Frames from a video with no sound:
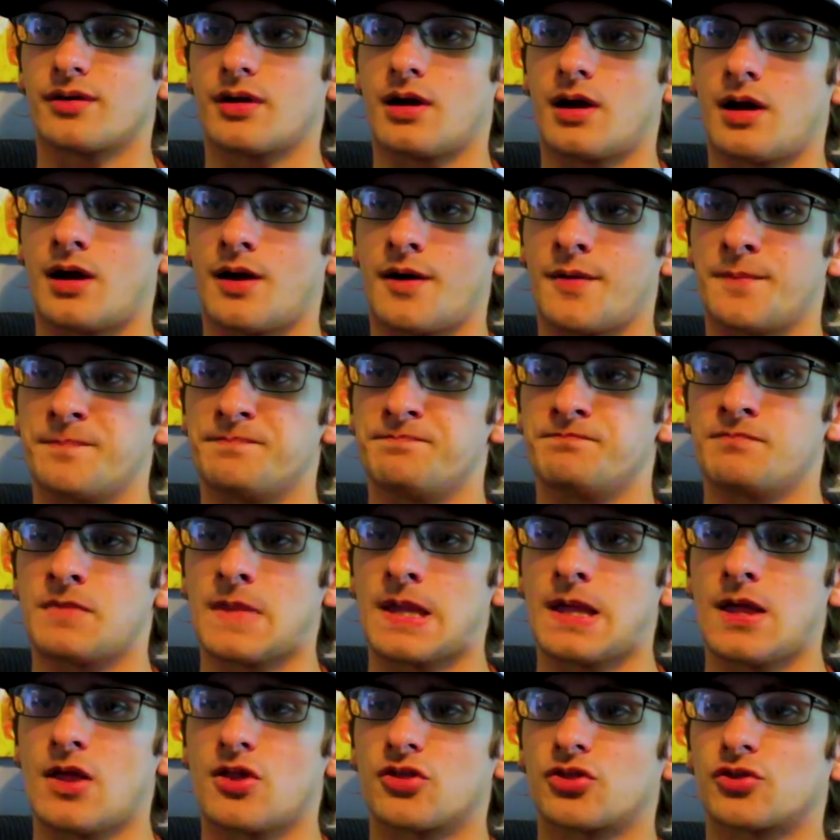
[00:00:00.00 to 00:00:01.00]

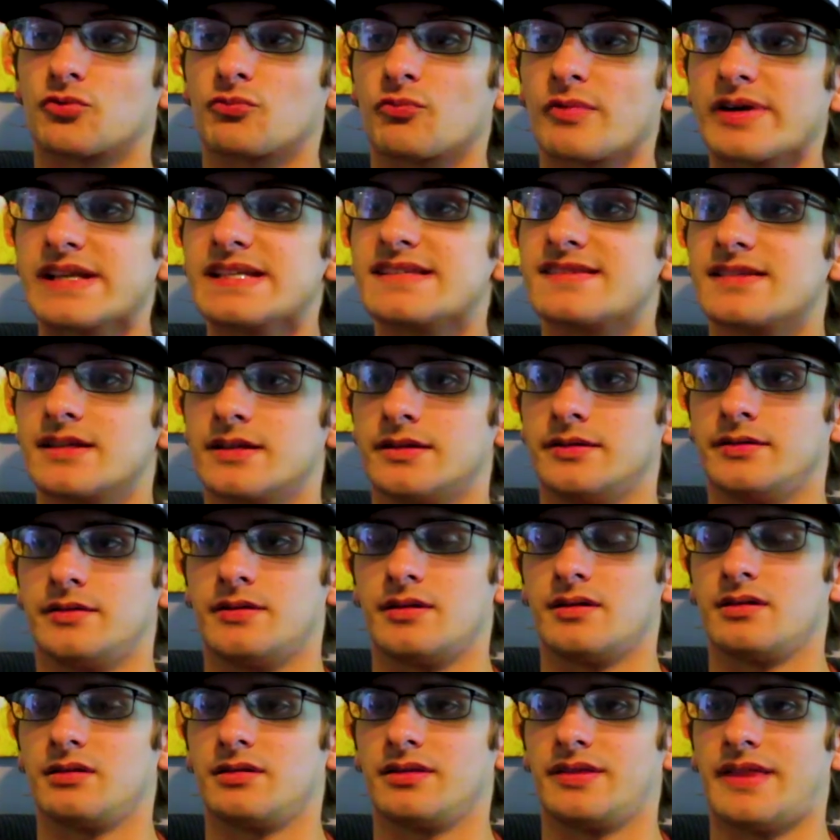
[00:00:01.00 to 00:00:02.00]
The reason
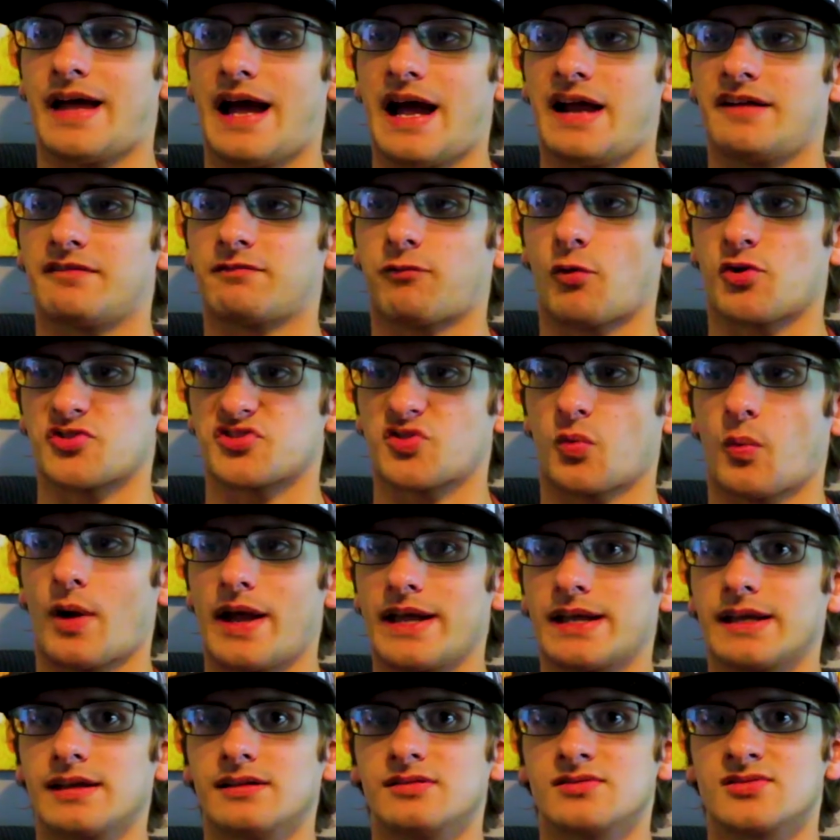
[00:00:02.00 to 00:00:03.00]
that Force
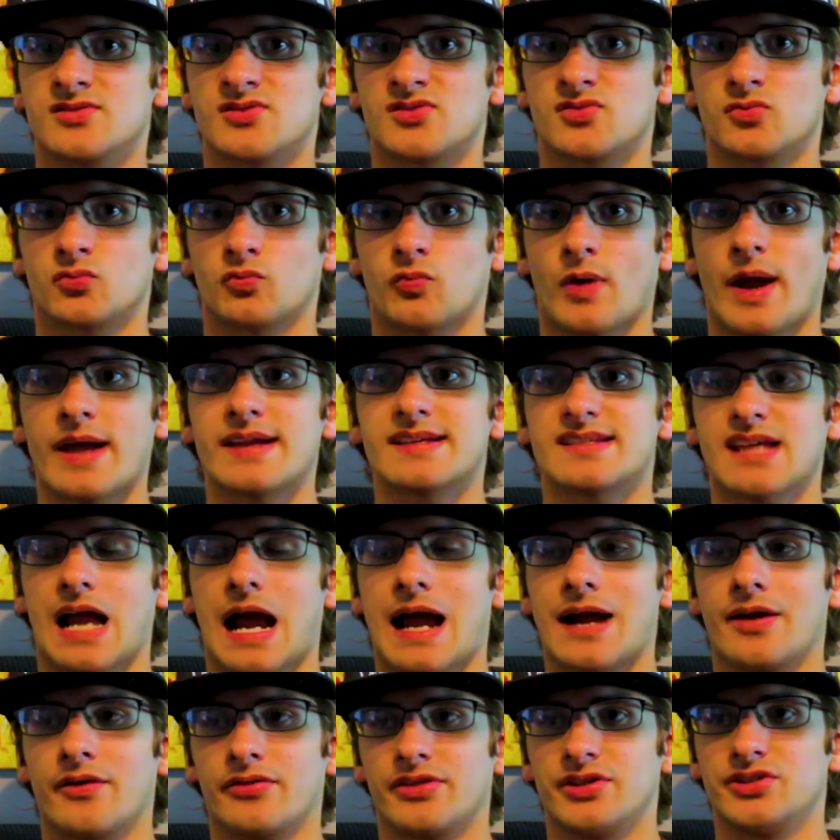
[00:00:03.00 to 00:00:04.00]
Awakens ranks
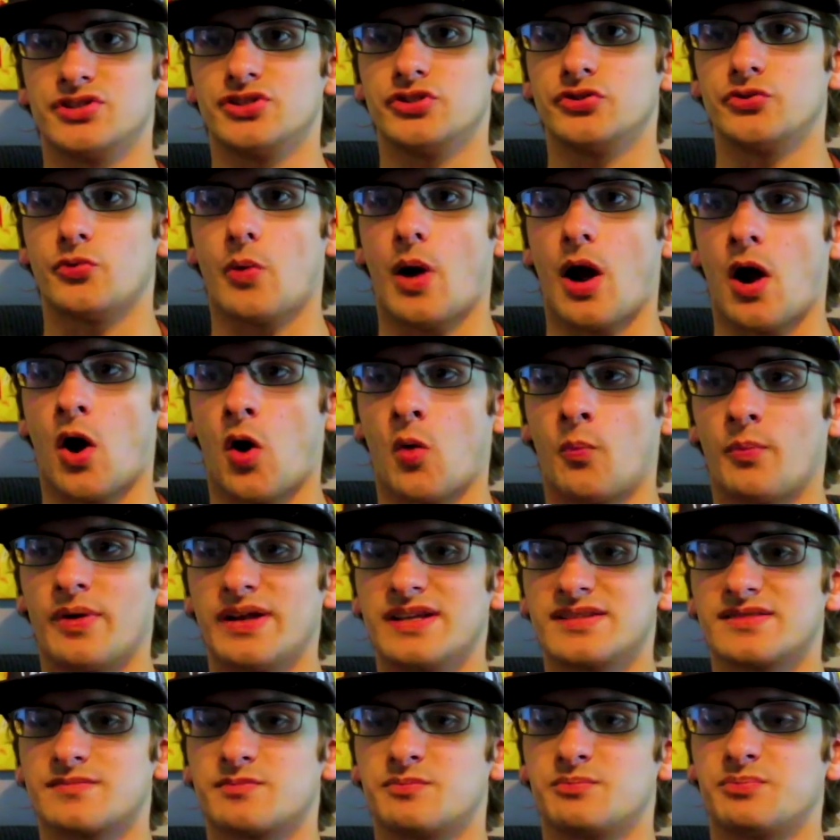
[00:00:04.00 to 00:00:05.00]
higher than New Hope
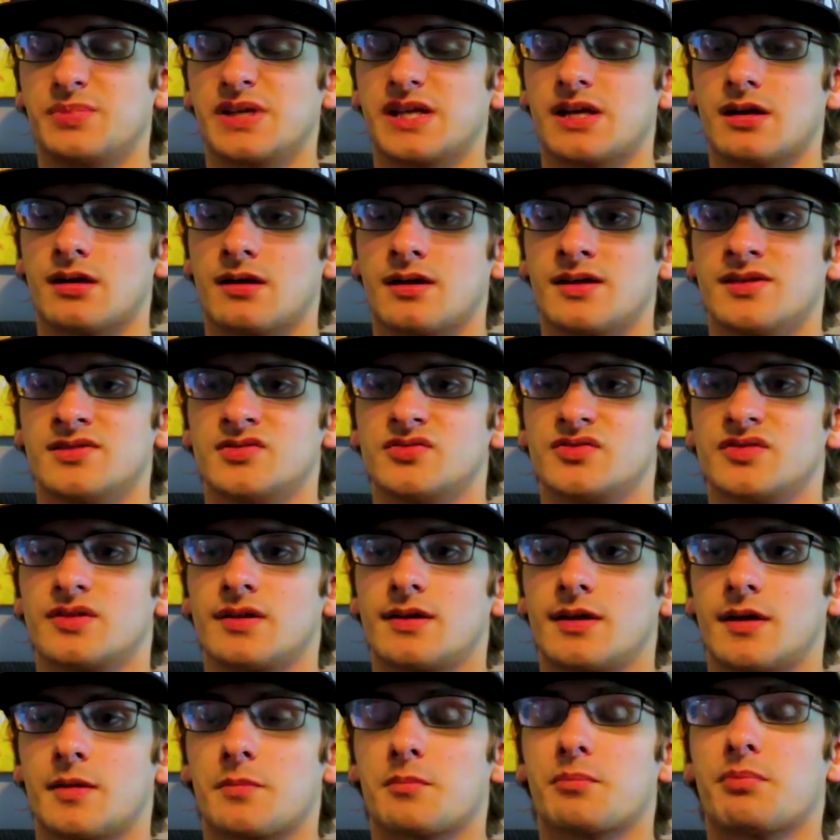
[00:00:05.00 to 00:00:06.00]
is because,
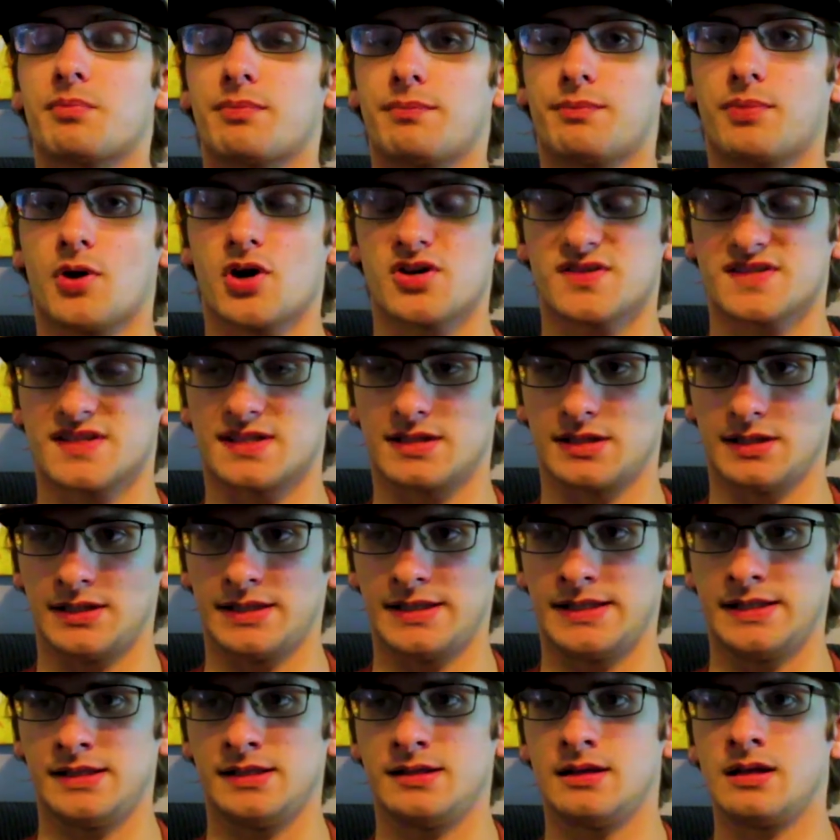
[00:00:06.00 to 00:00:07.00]

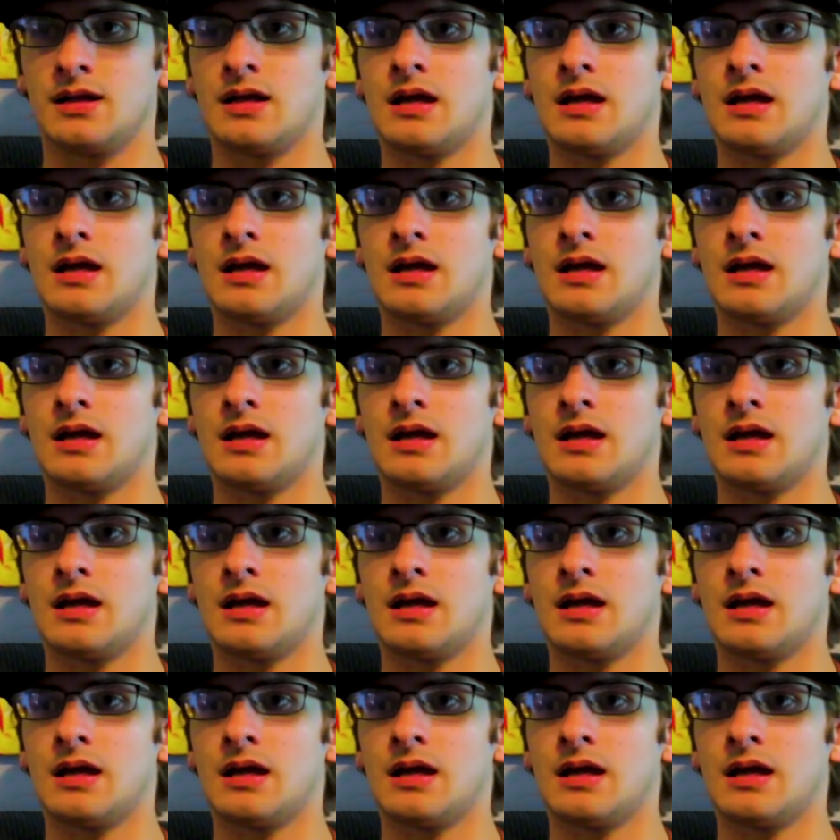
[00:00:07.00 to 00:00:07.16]
personally,